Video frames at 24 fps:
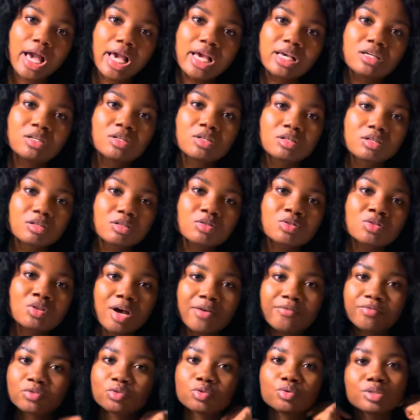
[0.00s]
he's
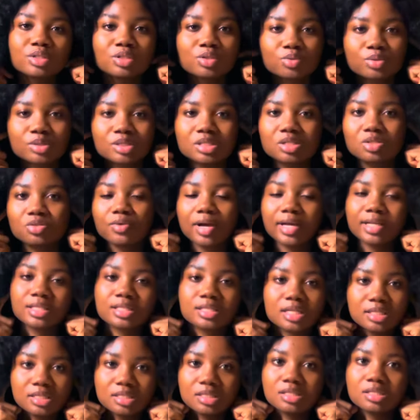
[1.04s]
not even doing it with his right
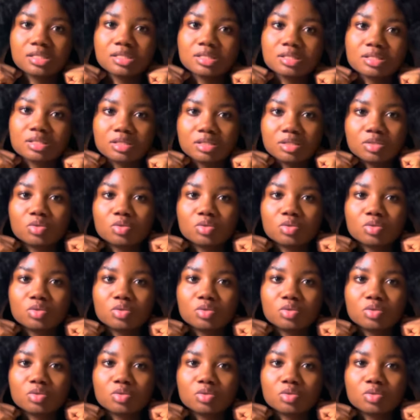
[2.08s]
senses.